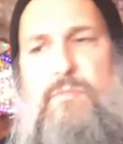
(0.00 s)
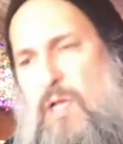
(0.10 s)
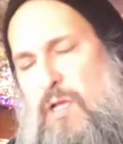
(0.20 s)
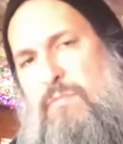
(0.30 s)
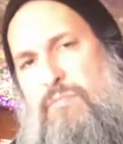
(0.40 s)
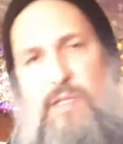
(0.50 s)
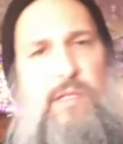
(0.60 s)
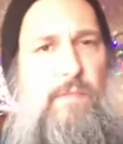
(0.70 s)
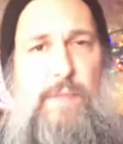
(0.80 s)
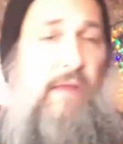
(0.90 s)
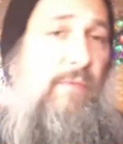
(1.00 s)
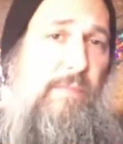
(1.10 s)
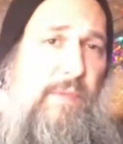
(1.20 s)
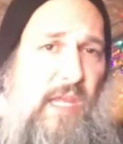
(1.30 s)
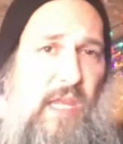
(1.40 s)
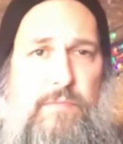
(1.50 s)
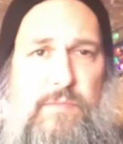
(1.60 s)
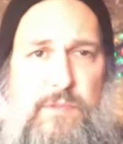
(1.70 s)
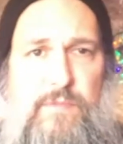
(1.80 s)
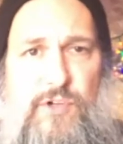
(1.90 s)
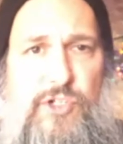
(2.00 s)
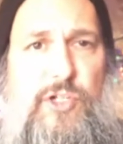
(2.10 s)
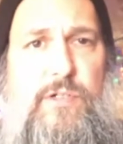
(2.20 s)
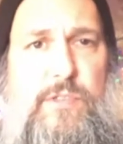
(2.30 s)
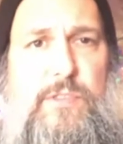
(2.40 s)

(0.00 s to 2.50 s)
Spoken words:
into the band, for sure.